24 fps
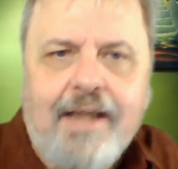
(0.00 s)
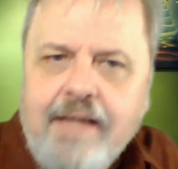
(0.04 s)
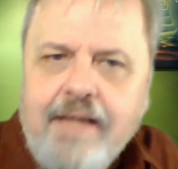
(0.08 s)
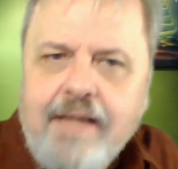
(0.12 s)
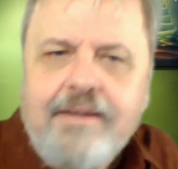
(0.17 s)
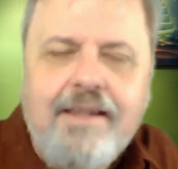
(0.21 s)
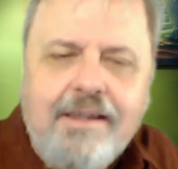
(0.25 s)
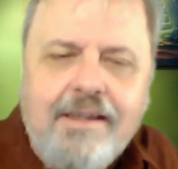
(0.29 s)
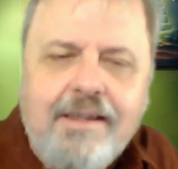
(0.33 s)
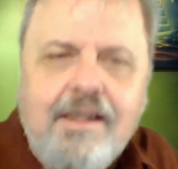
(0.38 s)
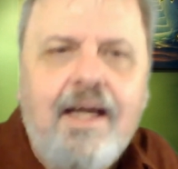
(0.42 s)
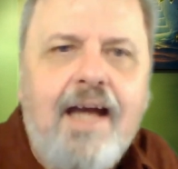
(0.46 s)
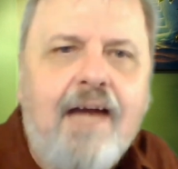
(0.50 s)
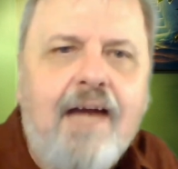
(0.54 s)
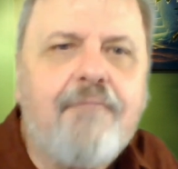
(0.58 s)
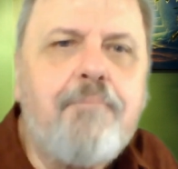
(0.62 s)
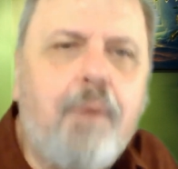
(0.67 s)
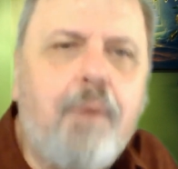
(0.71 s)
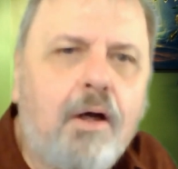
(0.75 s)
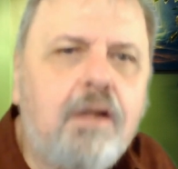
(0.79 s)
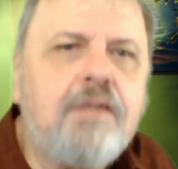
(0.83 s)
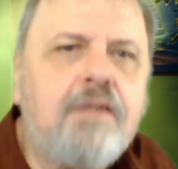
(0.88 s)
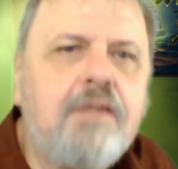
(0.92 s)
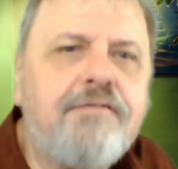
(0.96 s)
and I think I
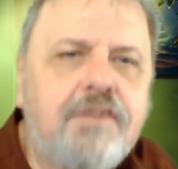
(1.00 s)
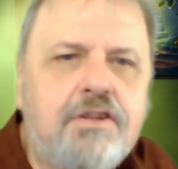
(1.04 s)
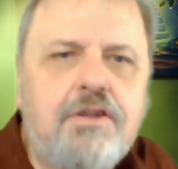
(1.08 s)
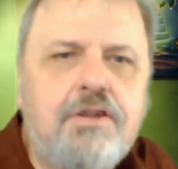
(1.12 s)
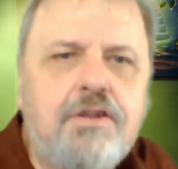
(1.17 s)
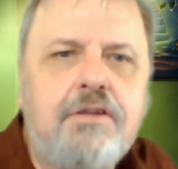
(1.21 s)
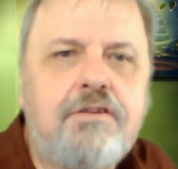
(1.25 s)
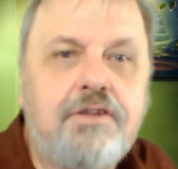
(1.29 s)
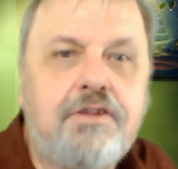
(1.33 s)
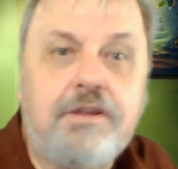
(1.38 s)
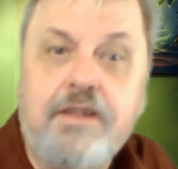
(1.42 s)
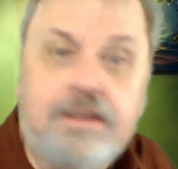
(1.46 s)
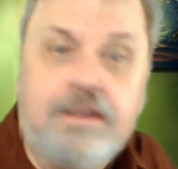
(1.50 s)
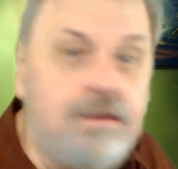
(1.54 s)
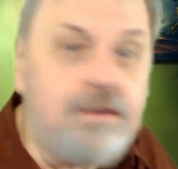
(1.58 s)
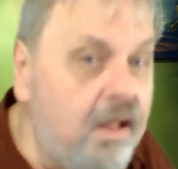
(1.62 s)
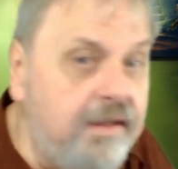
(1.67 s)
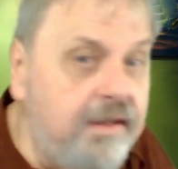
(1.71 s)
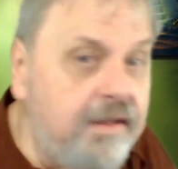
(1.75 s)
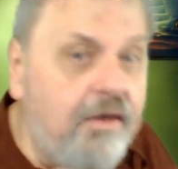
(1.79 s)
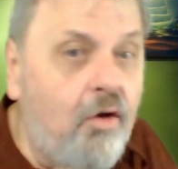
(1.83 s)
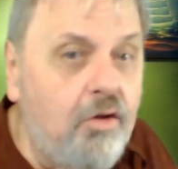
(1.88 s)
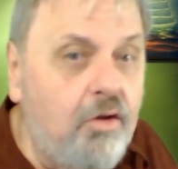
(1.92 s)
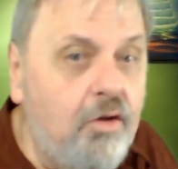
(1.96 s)
have part of a solution. It's
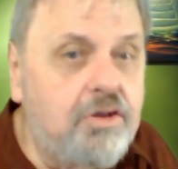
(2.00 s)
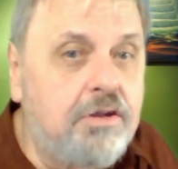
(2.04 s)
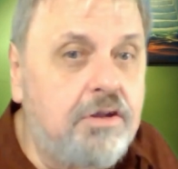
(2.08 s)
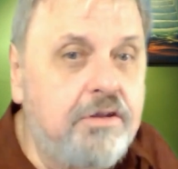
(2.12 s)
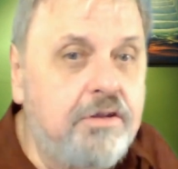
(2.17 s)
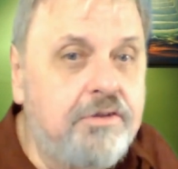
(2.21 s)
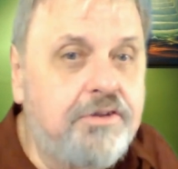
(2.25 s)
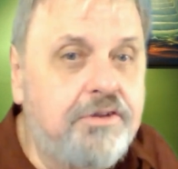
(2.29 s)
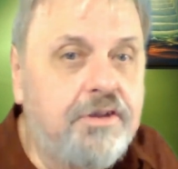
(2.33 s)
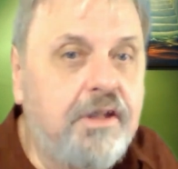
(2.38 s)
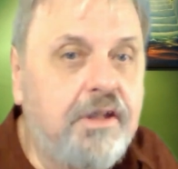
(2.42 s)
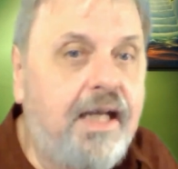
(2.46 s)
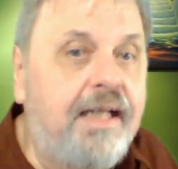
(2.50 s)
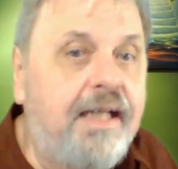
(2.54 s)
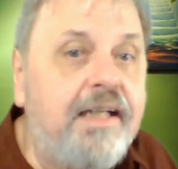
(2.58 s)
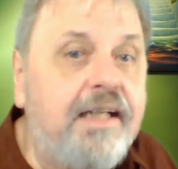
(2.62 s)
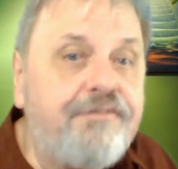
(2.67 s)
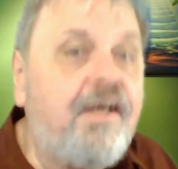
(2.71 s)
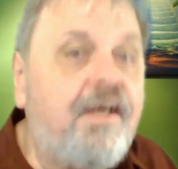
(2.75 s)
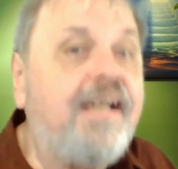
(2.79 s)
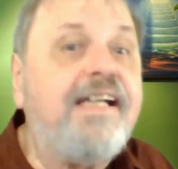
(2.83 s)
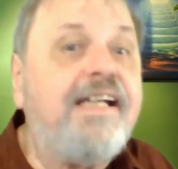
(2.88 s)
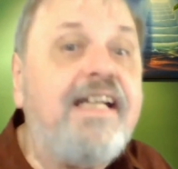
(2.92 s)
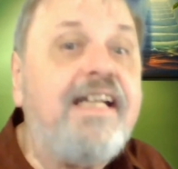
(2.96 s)
not the whole solution, and
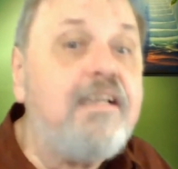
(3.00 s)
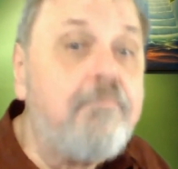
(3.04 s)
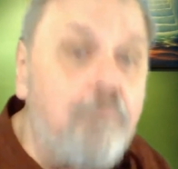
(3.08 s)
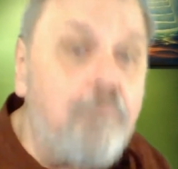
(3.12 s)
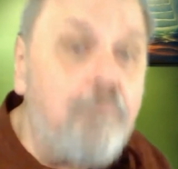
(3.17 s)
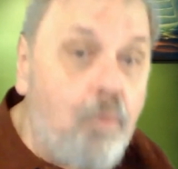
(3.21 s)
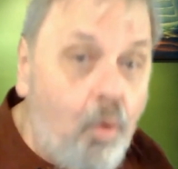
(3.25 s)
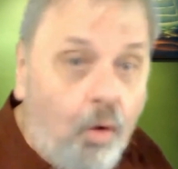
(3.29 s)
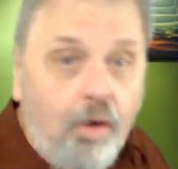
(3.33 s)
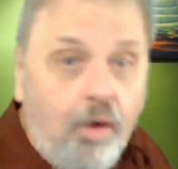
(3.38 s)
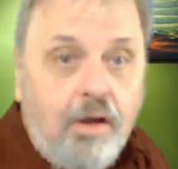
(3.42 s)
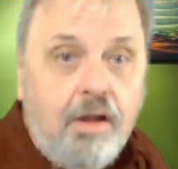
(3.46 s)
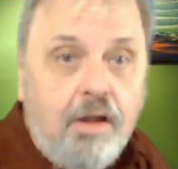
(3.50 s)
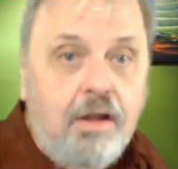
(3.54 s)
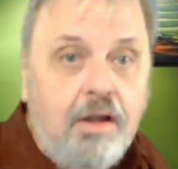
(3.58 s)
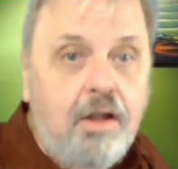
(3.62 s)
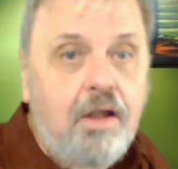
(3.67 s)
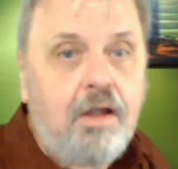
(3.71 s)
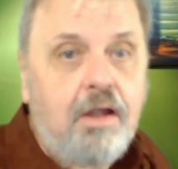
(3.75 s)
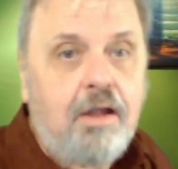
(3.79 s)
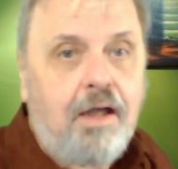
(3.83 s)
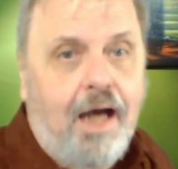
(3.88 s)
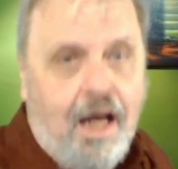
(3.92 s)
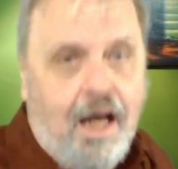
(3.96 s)
if I get more,
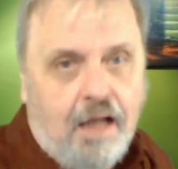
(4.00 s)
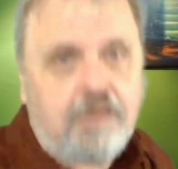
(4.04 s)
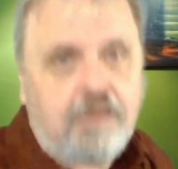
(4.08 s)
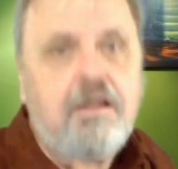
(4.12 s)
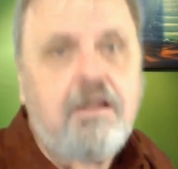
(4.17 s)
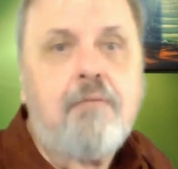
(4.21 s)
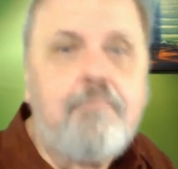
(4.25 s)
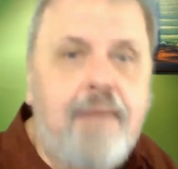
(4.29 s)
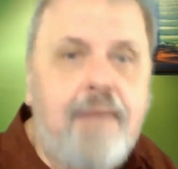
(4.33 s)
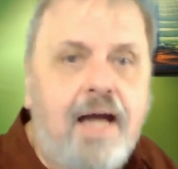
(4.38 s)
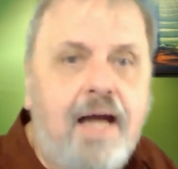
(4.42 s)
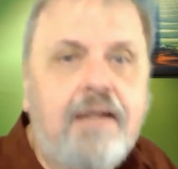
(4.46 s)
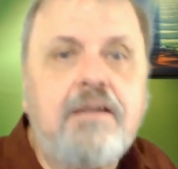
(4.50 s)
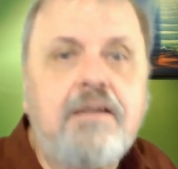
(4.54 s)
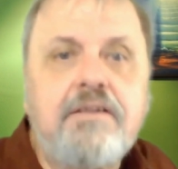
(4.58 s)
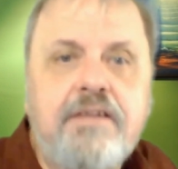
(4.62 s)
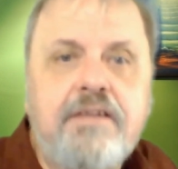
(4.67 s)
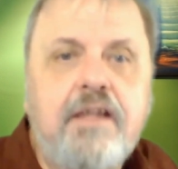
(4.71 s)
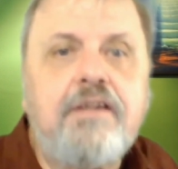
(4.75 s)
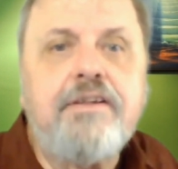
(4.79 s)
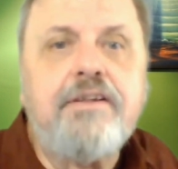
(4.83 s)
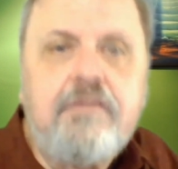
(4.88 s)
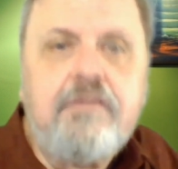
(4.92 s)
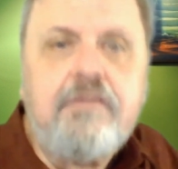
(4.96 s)
I'll come back and
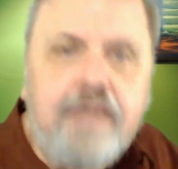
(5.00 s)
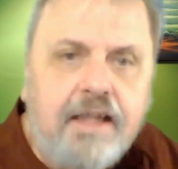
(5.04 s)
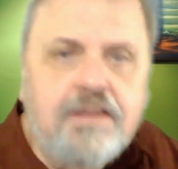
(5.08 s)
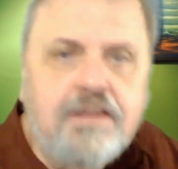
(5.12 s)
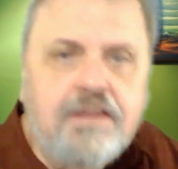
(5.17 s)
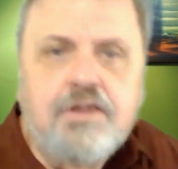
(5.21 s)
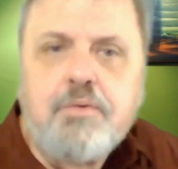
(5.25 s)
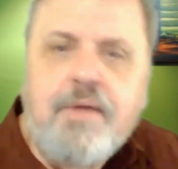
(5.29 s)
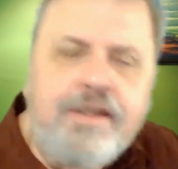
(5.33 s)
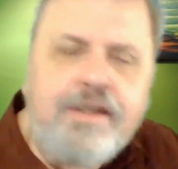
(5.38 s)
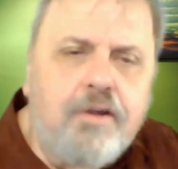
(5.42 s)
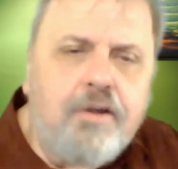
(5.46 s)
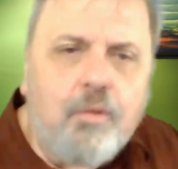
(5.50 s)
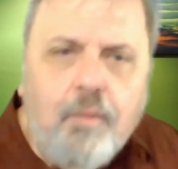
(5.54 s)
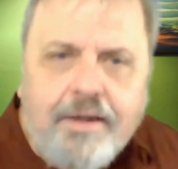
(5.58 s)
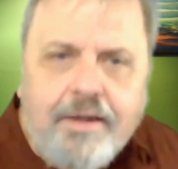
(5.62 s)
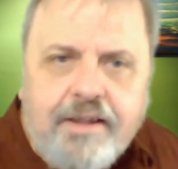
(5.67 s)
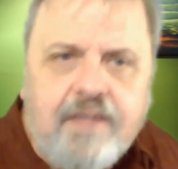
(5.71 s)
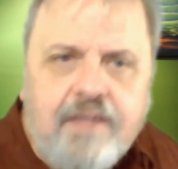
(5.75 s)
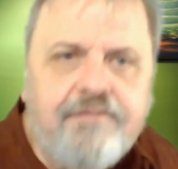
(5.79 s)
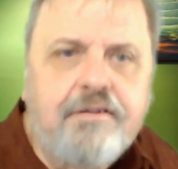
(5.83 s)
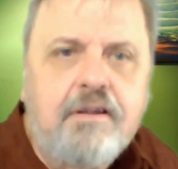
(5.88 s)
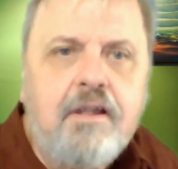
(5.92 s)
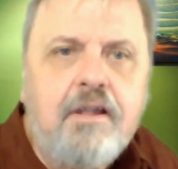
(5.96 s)
tell you next week or
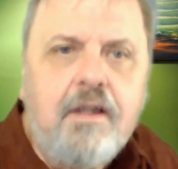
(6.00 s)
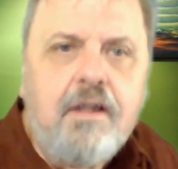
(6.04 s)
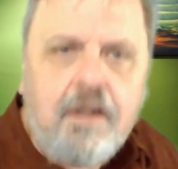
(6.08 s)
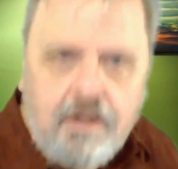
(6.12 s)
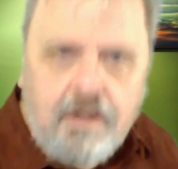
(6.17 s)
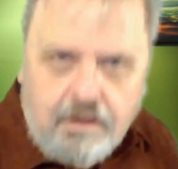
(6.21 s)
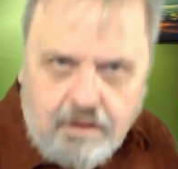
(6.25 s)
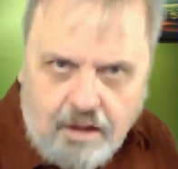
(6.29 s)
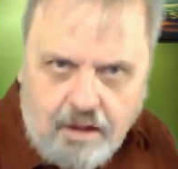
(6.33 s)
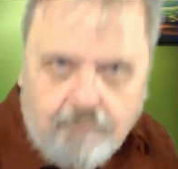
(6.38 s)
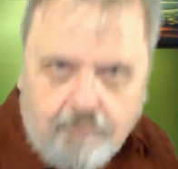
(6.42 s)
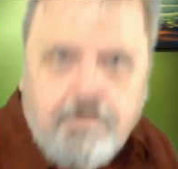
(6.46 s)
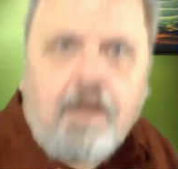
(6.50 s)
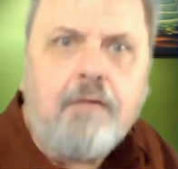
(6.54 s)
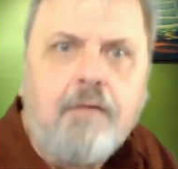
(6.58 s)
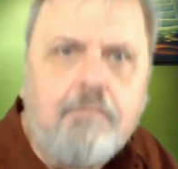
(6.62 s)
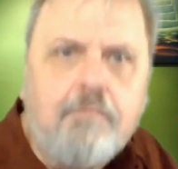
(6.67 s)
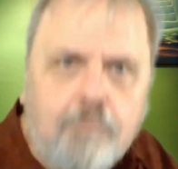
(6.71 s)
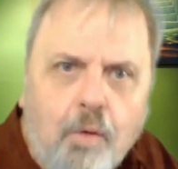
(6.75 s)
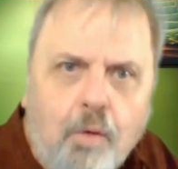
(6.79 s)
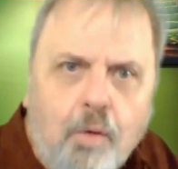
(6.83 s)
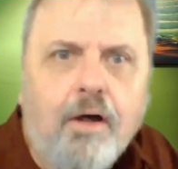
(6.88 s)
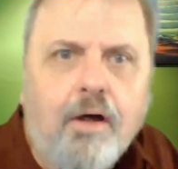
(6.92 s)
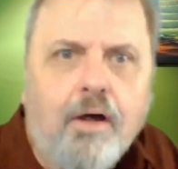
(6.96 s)
whenever
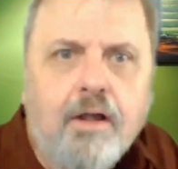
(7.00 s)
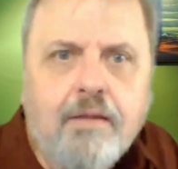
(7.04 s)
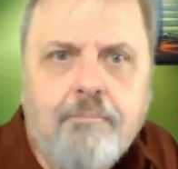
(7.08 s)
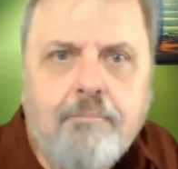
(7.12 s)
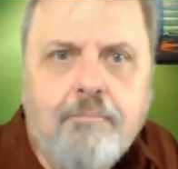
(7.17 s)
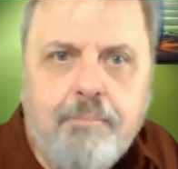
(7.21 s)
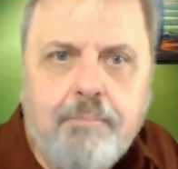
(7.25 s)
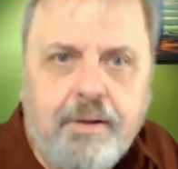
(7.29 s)
about more."